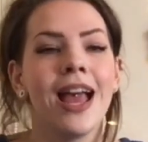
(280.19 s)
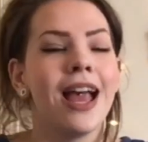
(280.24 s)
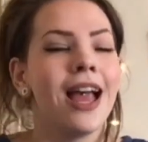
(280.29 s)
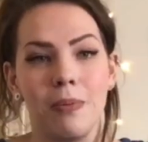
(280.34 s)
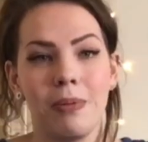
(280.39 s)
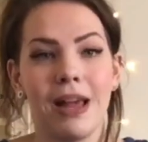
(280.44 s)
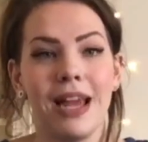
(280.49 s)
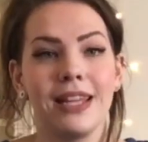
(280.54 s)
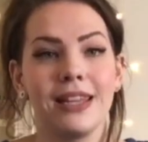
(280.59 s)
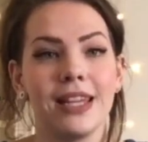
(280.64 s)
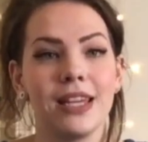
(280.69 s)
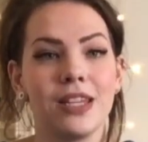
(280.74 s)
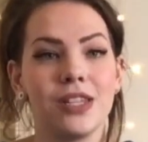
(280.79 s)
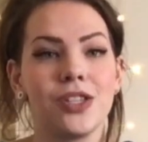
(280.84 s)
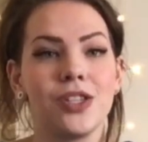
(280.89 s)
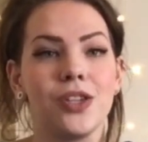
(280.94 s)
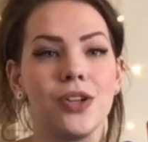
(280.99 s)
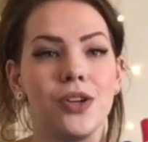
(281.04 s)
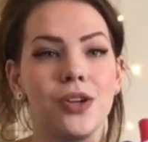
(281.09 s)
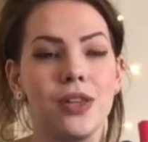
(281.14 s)
Applied
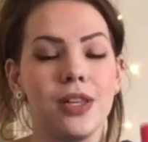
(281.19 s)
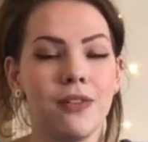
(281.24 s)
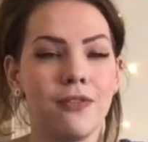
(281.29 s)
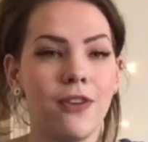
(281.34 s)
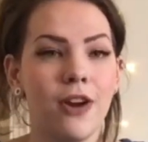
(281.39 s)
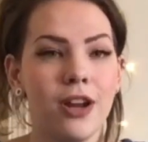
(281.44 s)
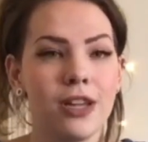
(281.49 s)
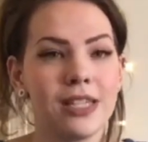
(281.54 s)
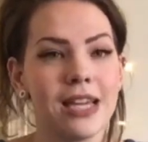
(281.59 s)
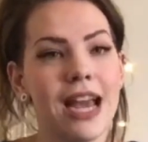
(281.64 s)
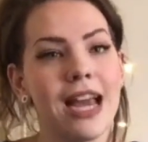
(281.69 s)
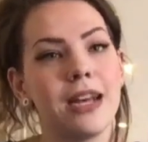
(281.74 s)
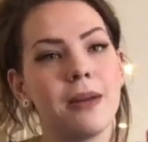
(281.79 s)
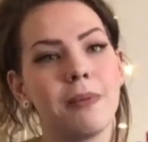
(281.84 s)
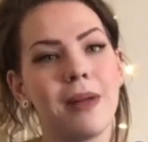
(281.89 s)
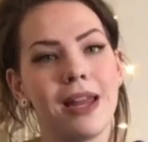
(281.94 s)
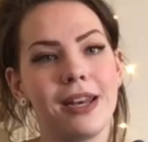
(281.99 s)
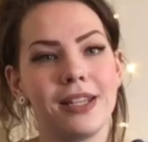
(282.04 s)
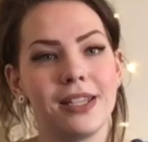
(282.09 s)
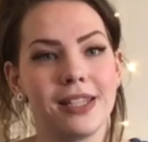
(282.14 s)
this to the first hand,
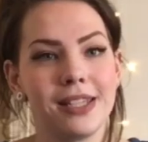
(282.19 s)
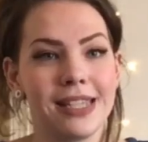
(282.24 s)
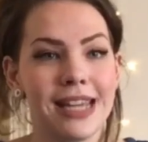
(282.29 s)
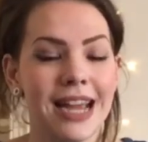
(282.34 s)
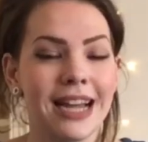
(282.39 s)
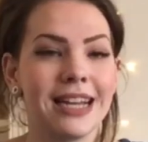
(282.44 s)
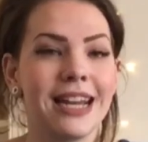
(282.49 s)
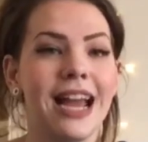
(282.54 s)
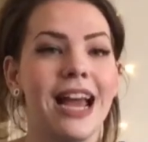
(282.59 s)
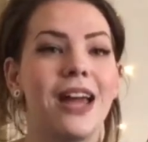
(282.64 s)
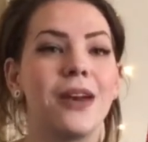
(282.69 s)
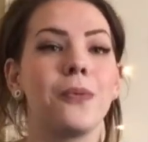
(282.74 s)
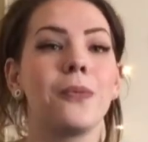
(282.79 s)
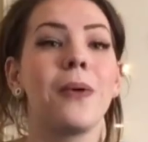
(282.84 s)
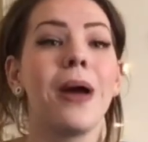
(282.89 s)
applied it to the second hand,